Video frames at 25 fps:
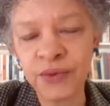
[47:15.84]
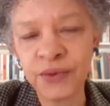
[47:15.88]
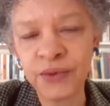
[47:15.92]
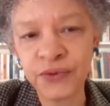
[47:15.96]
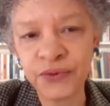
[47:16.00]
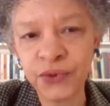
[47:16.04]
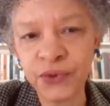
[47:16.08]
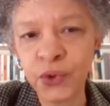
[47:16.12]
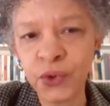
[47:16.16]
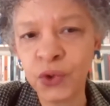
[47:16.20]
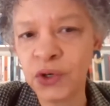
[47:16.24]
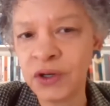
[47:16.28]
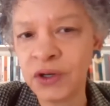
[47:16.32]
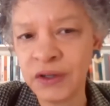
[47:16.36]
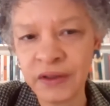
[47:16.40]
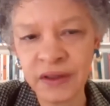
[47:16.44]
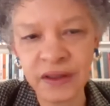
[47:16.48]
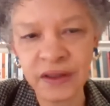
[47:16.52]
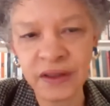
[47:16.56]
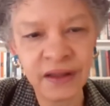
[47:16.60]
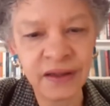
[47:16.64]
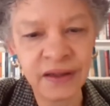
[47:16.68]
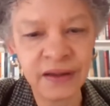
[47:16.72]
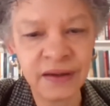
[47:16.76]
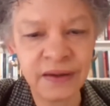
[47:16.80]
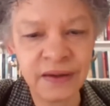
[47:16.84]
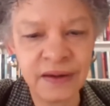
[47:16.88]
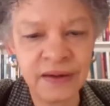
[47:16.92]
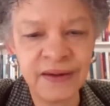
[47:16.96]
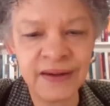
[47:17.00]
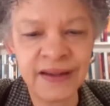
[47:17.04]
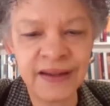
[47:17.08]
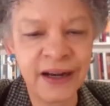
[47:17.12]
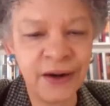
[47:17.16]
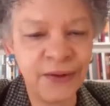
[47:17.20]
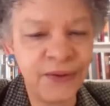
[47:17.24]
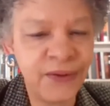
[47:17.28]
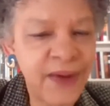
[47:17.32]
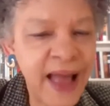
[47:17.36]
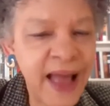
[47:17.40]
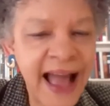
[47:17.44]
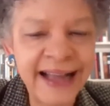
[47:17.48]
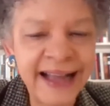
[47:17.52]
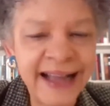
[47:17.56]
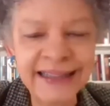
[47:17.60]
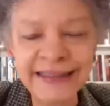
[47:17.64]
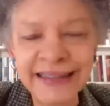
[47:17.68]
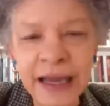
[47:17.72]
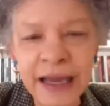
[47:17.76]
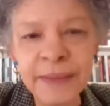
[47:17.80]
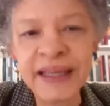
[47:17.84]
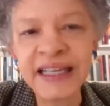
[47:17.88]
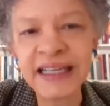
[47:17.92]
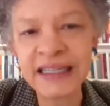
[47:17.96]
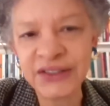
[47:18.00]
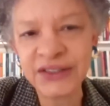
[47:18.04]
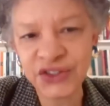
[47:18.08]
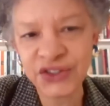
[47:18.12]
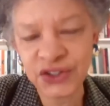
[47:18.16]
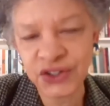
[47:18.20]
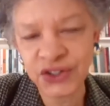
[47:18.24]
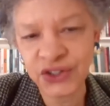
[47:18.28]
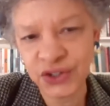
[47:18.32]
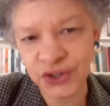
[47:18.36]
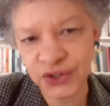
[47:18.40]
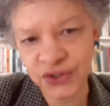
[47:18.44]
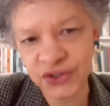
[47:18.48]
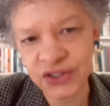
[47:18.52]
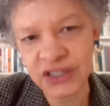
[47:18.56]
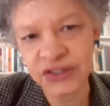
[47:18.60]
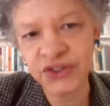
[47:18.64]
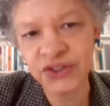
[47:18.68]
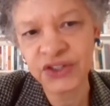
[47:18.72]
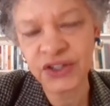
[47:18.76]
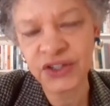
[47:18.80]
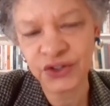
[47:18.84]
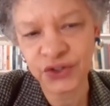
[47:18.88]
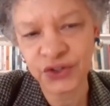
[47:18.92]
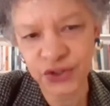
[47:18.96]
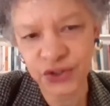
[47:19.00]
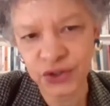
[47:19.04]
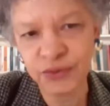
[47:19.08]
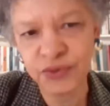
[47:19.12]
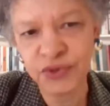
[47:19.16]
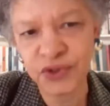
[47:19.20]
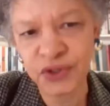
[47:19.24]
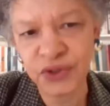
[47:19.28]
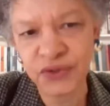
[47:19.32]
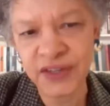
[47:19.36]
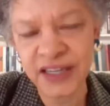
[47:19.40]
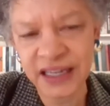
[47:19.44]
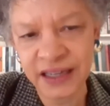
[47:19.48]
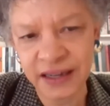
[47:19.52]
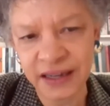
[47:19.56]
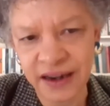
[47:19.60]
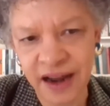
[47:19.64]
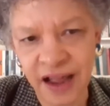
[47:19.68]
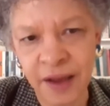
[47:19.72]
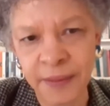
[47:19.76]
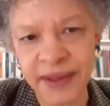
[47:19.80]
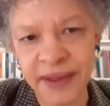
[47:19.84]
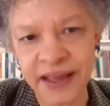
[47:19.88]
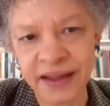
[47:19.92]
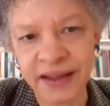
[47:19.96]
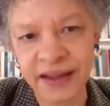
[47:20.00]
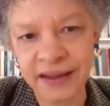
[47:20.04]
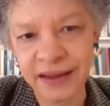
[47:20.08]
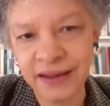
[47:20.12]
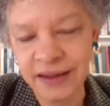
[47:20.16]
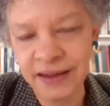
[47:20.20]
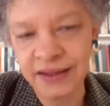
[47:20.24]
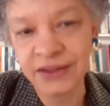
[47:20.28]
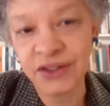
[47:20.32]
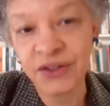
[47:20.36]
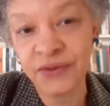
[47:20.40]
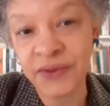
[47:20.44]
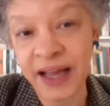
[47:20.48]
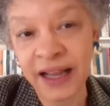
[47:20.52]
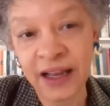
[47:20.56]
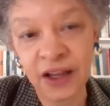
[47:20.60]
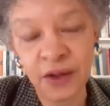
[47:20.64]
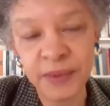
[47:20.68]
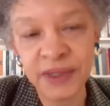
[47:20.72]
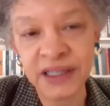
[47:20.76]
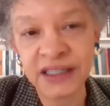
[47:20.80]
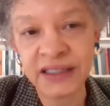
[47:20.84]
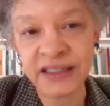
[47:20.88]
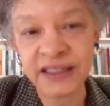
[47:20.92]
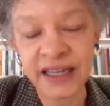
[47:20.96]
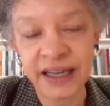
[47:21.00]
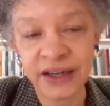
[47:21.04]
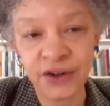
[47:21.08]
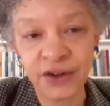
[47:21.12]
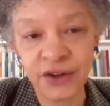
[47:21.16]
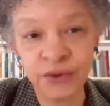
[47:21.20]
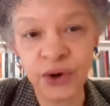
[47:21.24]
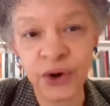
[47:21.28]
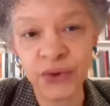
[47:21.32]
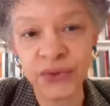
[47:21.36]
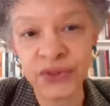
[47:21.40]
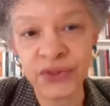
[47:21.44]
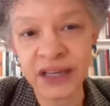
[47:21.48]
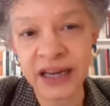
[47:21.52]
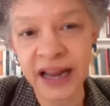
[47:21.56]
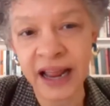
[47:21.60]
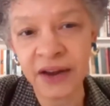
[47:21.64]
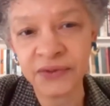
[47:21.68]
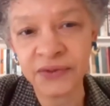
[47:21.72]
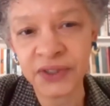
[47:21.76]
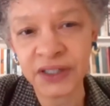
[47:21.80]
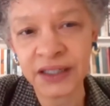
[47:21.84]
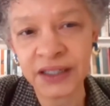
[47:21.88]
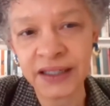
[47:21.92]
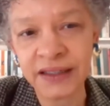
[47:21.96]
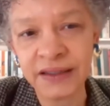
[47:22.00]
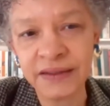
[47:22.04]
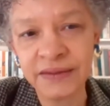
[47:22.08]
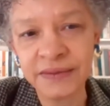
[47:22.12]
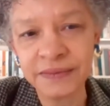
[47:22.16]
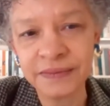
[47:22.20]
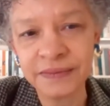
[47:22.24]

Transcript: for the kind of academic institutions in terms of economic development and growth in Africa.